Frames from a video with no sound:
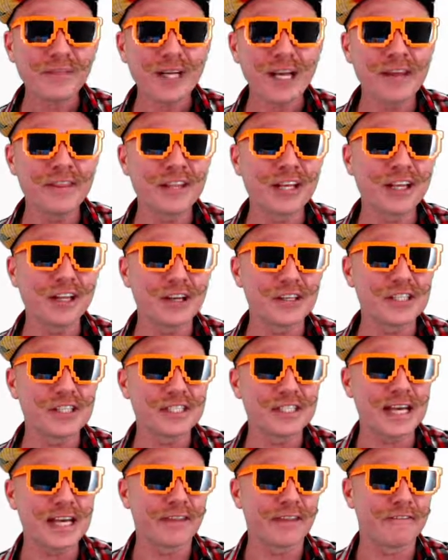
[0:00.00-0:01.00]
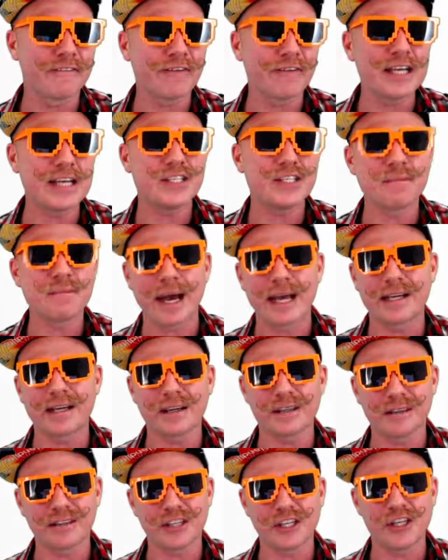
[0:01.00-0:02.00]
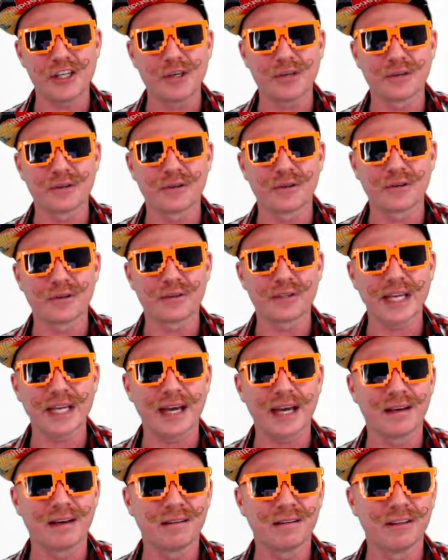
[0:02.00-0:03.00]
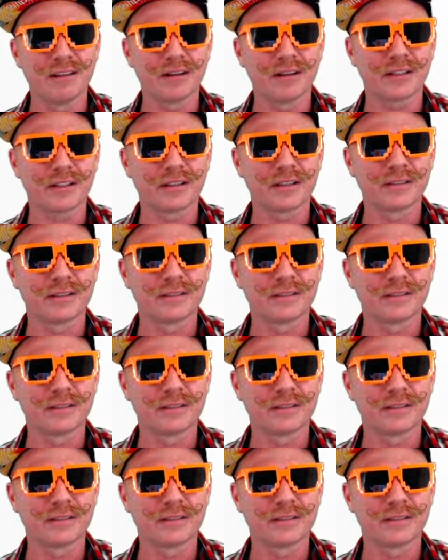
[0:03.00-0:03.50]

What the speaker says: And the closer down the face you make it, the cuter it'll get. Look.